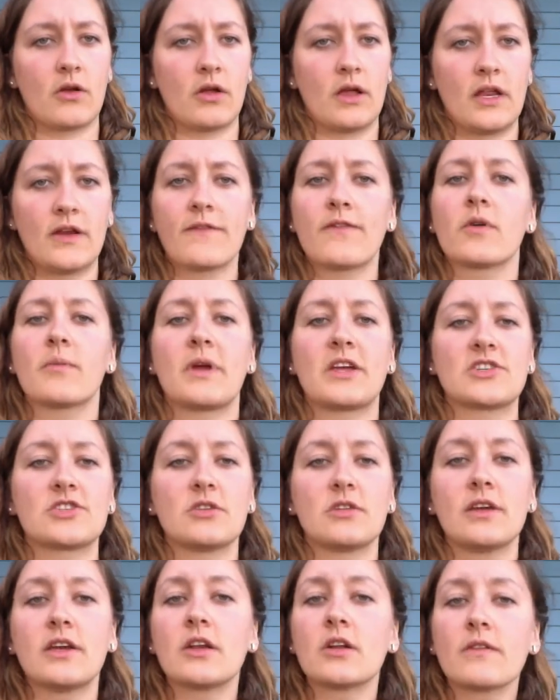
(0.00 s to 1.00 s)

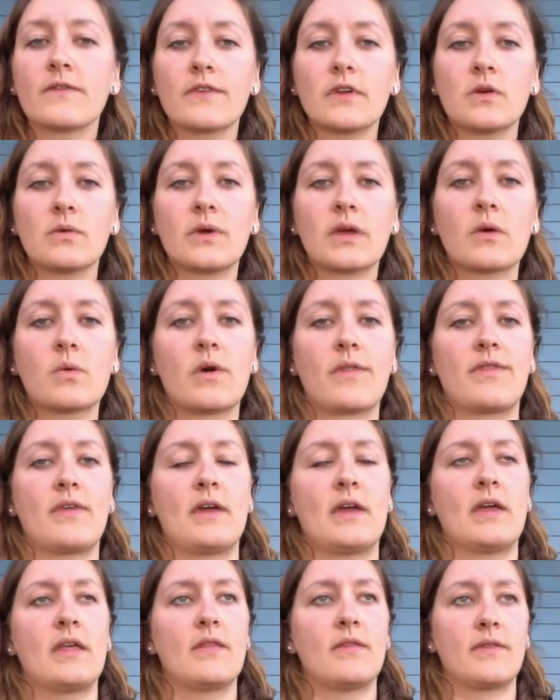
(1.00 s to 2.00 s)
informational interviewing
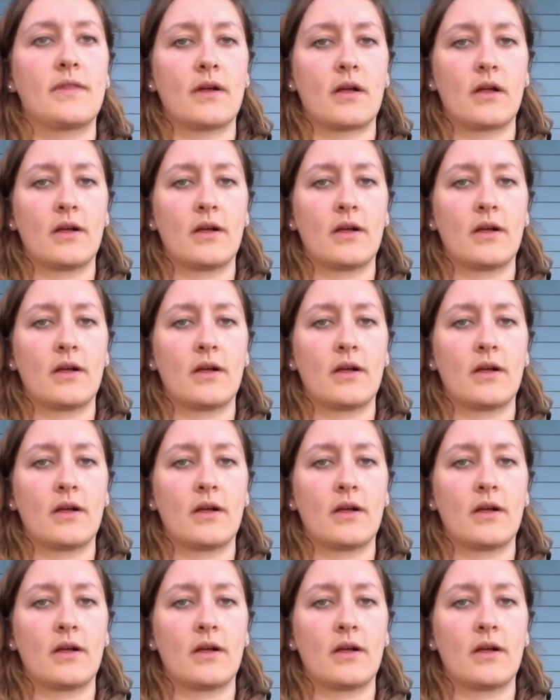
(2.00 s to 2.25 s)
within their